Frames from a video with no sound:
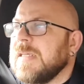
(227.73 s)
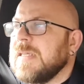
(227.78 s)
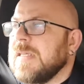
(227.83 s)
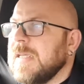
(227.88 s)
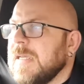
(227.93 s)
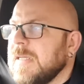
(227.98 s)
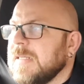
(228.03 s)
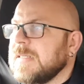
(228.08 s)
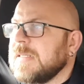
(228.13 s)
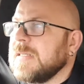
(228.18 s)

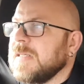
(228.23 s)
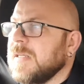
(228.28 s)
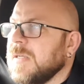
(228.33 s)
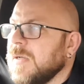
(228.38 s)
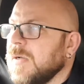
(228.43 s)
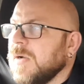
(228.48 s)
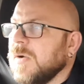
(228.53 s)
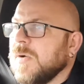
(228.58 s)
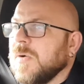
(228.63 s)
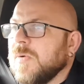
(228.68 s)
Yet
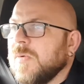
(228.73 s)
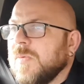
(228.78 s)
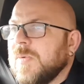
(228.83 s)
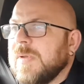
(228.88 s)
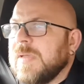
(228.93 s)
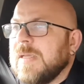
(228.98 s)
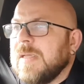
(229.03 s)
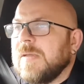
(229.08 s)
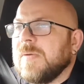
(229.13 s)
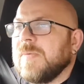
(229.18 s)

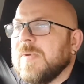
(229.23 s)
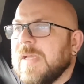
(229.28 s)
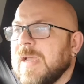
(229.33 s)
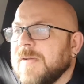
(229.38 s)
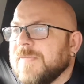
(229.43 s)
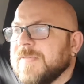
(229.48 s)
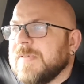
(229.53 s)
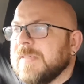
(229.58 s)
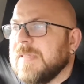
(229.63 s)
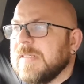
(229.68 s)
we
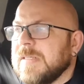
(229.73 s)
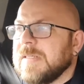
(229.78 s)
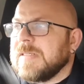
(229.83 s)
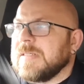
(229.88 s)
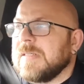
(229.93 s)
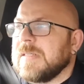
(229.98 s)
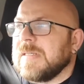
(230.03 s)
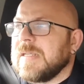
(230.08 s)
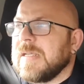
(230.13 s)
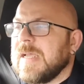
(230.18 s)
have to
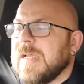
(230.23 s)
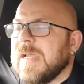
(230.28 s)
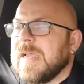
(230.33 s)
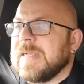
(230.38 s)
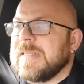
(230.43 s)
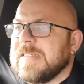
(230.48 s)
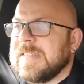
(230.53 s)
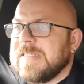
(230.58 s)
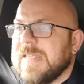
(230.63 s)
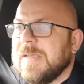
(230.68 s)

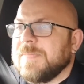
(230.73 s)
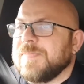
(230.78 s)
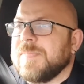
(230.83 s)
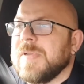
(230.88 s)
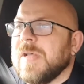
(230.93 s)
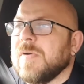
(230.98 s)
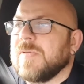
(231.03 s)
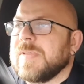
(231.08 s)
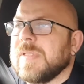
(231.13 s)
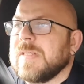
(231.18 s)
accept
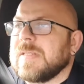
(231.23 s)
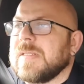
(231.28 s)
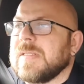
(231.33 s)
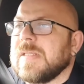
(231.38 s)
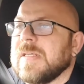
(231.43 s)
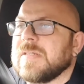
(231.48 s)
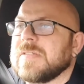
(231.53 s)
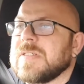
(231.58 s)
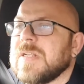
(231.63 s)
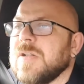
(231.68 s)
now that
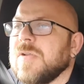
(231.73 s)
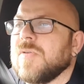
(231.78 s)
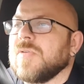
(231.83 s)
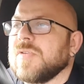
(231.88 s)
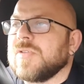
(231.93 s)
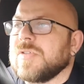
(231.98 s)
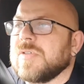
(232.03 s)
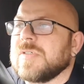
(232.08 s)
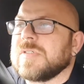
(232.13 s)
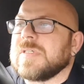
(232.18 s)
there's
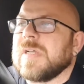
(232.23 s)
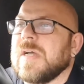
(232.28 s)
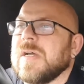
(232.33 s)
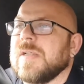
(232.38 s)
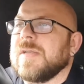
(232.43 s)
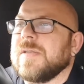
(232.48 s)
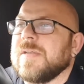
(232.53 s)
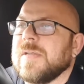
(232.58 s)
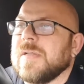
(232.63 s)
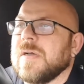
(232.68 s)
closures
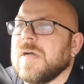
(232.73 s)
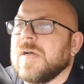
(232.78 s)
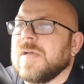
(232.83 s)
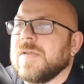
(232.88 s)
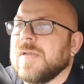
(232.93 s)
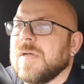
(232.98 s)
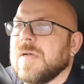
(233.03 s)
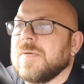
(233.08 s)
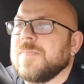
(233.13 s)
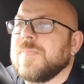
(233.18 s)
on
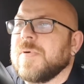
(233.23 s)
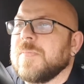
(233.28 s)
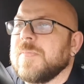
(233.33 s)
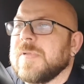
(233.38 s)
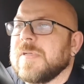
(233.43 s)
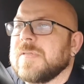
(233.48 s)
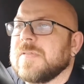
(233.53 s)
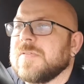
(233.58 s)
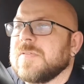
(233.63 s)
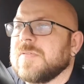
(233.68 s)
our
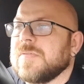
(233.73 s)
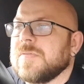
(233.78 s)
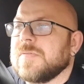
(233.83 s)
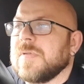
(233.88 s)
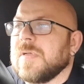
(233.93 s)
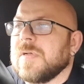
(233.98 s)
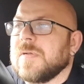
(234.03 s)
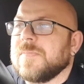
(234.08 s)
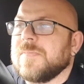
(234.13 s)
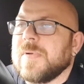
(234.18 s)
public
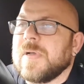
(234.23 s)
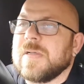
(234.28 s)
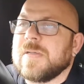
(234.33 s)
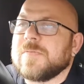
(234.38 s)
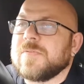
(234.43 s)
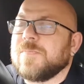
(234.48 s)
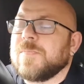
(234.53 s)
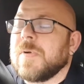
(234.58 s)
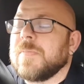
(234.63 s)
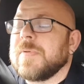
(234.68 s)

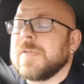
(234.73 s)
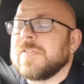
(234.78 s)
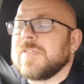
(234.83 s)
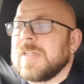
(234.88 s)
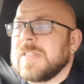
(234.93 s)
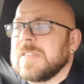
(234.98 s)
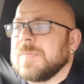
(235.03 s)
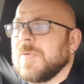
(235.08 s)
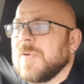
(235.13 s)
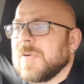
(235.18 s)

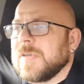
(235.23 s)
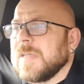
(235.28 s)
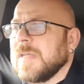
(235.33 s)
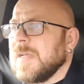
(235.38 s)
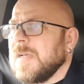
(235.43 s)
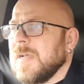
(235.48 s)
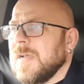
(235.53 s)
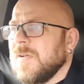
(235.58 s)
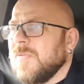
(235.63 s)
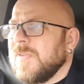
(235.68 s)
transport.
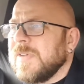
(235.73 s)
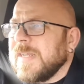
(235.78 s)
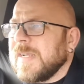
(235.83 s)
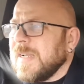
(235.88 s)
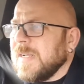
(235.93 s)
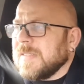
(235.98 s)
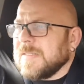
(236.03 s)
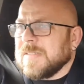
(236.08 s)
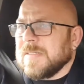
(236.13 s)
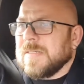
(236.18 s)

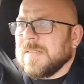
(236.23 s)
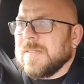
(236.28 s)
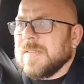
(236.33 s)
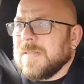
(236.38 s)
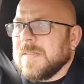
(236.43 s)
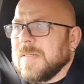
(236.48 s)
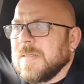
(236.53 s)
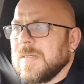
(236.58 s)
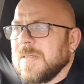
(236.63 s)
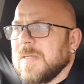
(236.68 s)
Ridiculous.
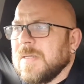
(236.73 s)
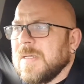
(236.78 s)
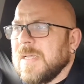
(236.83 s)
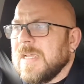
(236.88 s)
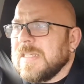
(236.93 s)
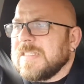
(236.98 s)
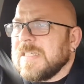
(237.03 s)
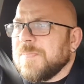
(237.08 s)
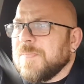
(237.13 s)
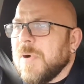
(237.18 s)

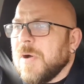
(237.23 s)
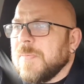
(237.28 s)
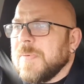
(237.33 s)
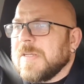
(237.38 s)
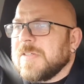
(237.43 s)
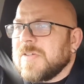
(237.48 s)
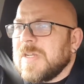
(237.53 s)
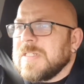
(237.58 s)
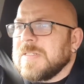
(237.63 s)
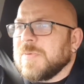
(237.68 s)
It's a
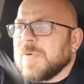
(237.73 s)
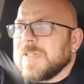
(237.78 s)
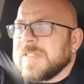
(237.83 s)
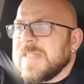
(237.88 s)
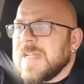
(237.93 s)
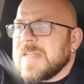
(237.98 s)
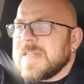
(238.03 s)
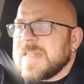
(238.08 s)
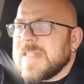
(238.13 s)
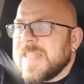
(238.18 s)
public transport.
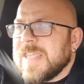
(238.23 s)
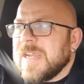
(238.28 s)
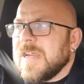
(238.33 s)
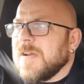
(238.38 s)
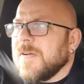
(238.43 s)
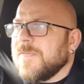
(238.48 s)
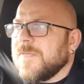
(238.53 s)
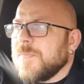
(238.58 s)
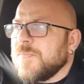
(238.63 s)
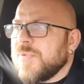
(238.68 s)
It's not
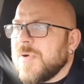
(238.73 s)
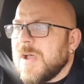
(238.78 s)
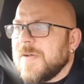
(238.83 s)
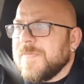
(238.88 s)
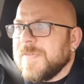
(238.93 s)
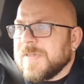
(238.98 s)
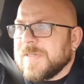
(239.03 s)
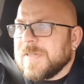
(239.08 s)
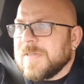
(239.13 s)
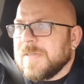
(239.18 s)
there for
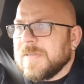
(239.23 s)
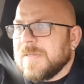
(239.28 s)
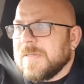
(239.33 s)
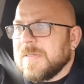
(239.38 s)
profit.